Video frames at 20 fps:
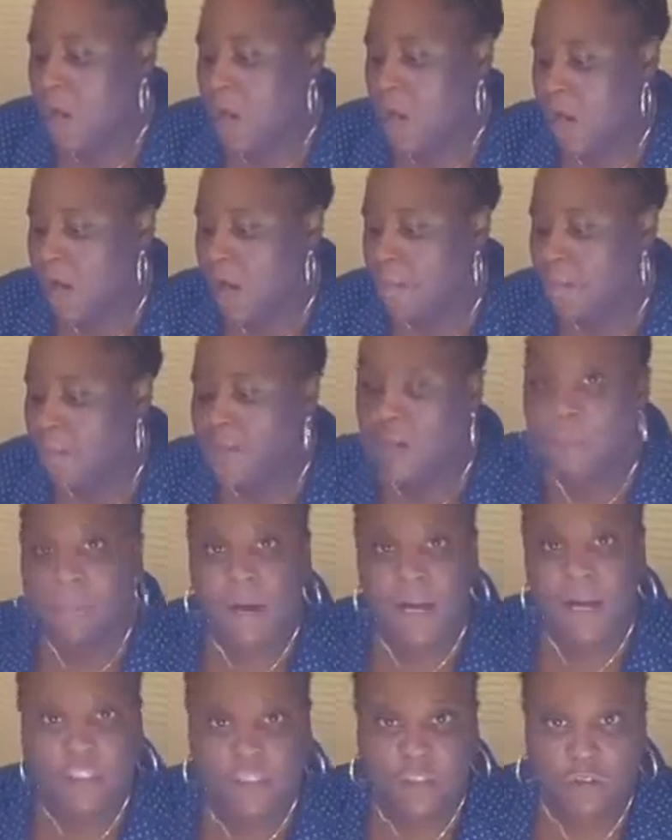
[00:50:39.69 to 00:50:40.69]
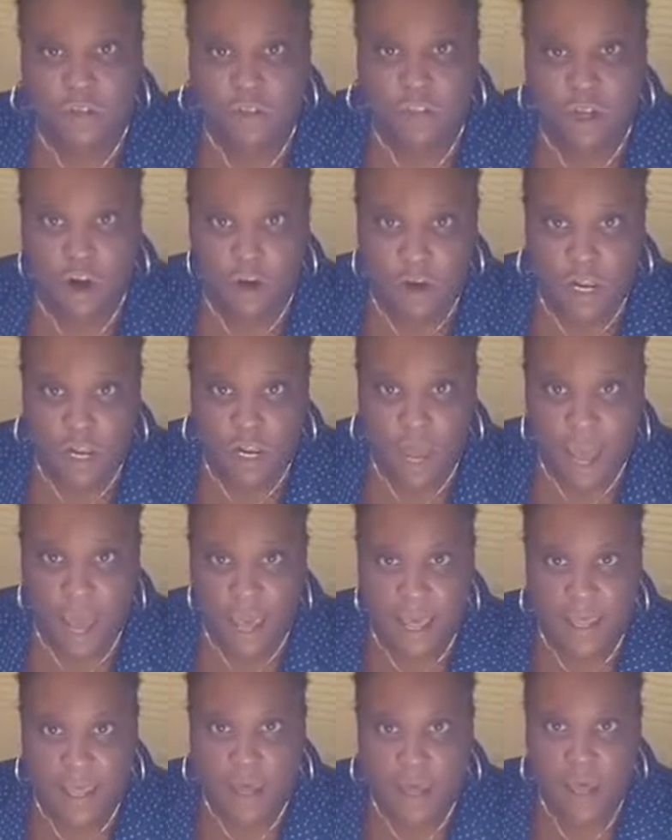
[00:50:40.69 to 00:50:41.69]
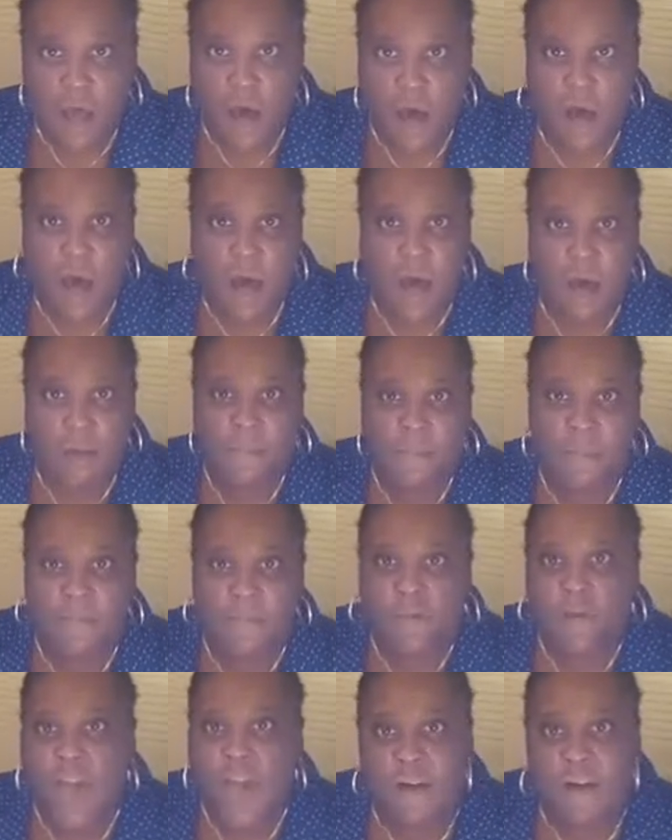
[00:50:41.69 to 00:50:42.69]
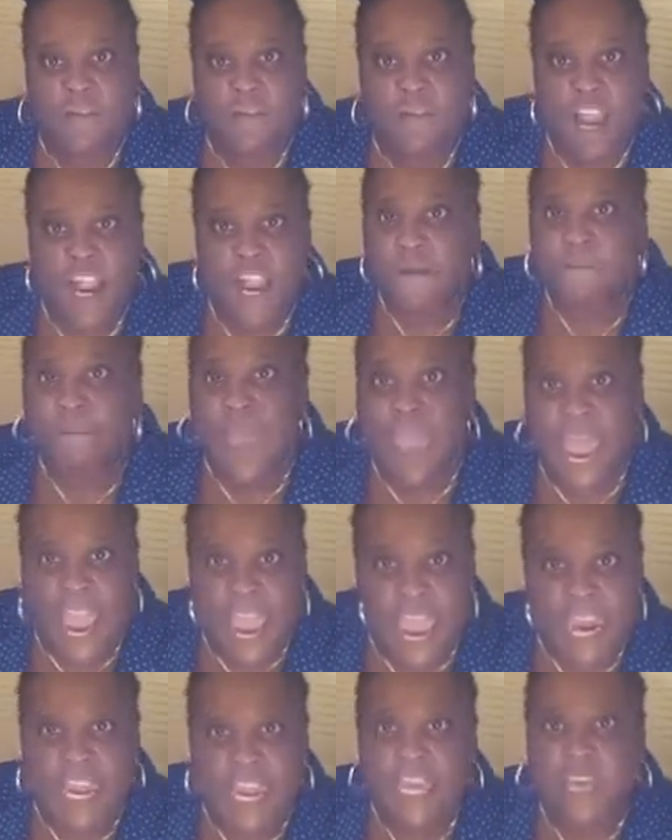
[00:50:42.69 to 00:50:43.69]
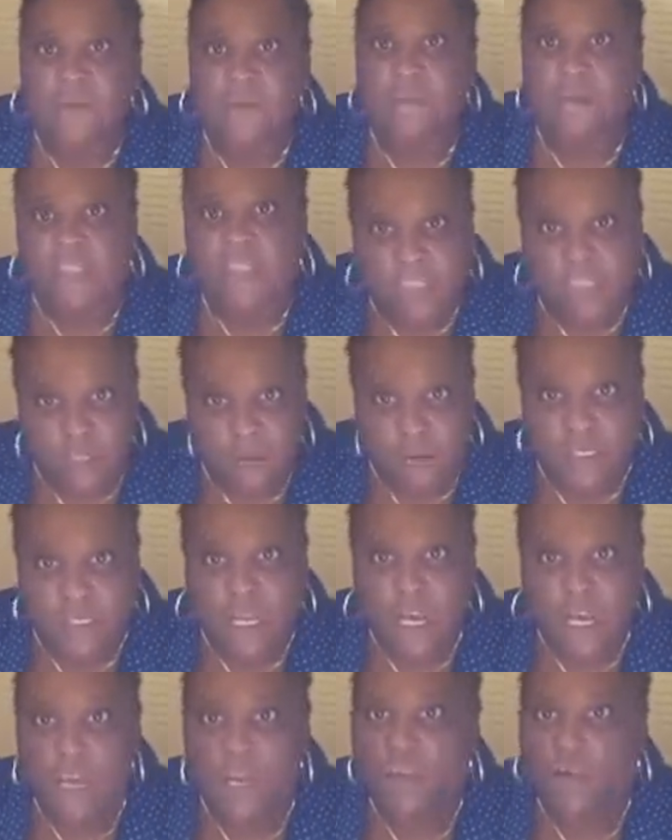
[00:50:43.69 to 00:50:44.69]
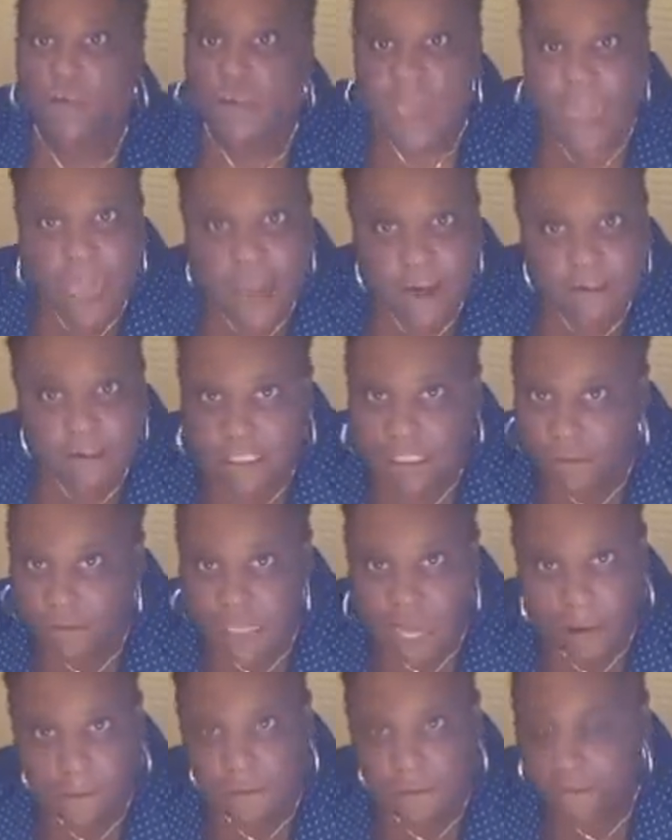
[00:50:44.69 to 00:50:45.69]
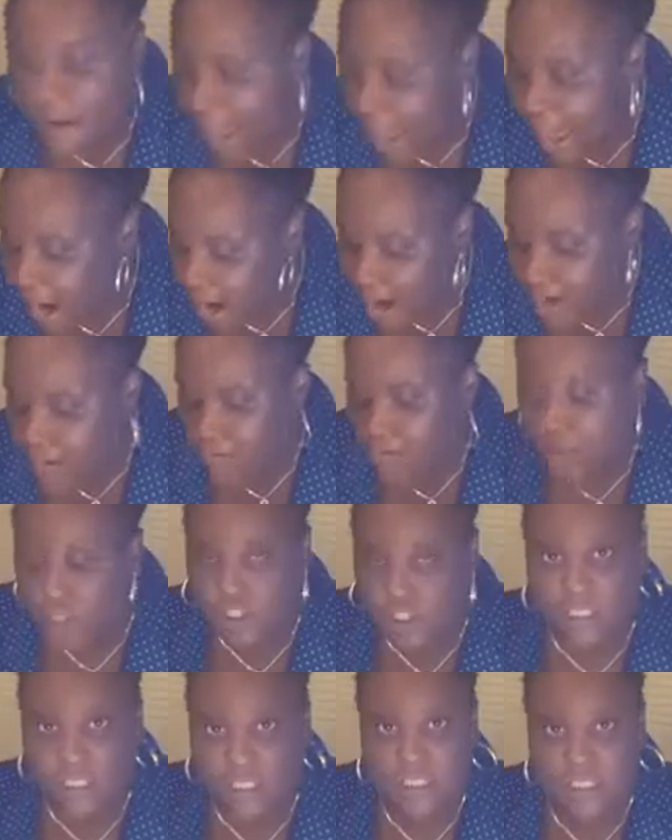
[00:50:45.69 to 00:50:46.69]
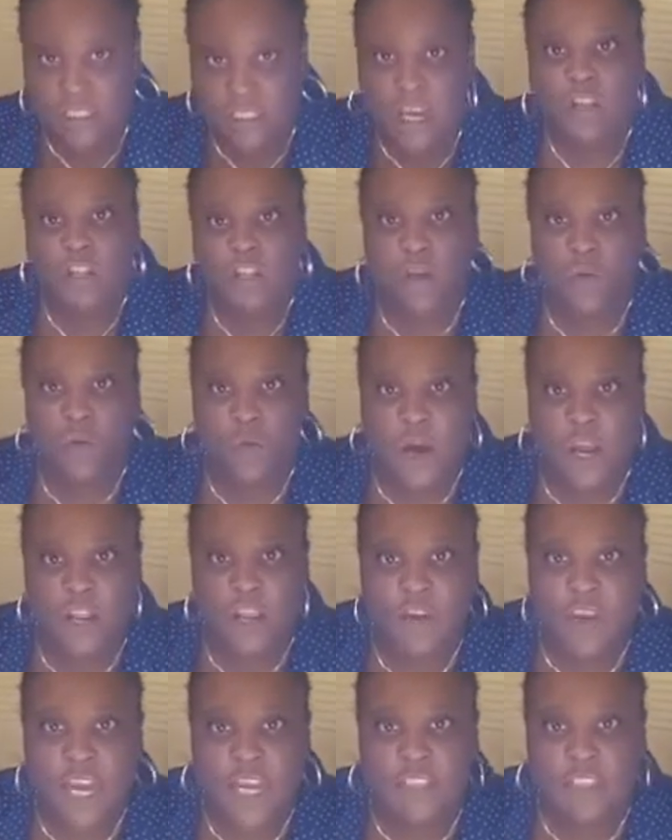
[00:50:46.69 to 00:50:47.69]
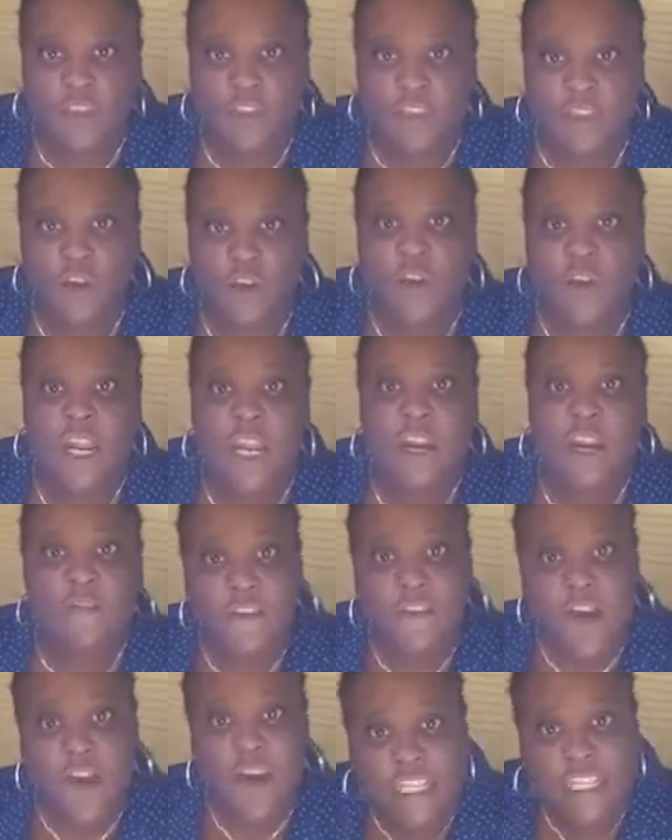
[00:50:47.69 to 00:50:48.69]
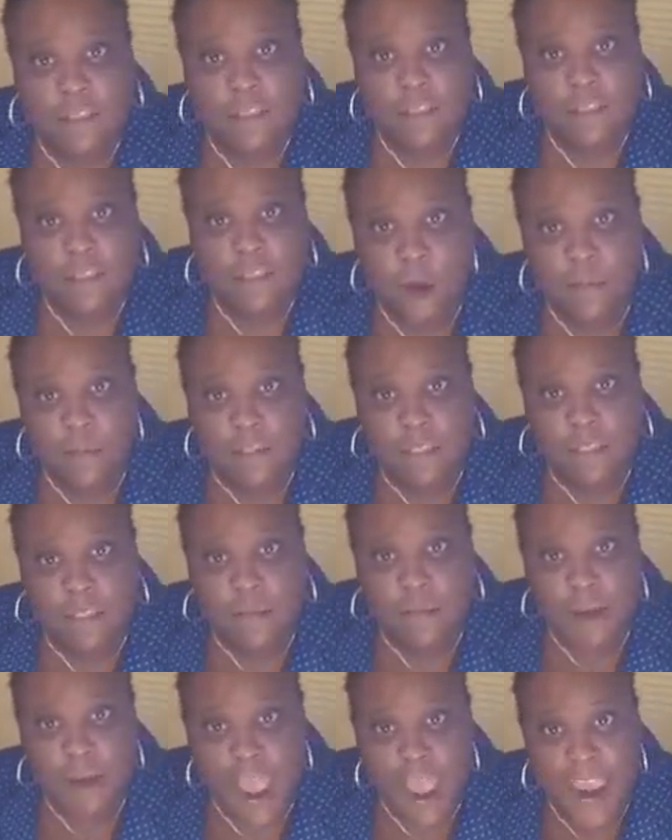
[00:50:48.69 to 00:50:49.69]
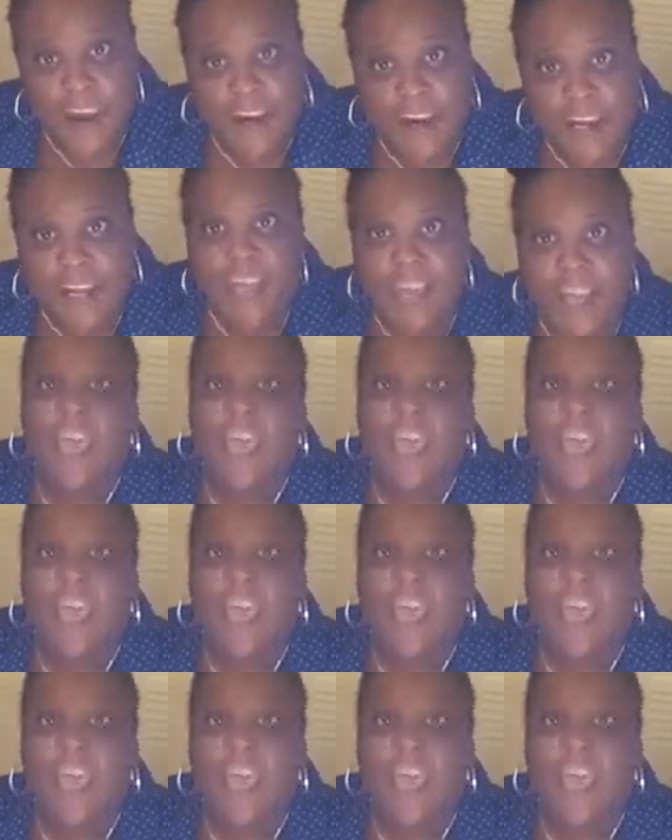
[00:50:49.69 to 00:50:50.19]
your muscles hurt a lot. If you have a lot of pain in your muscles, you have some type of iron deficiency. So what do you need to do? You need to find some herb with some iron,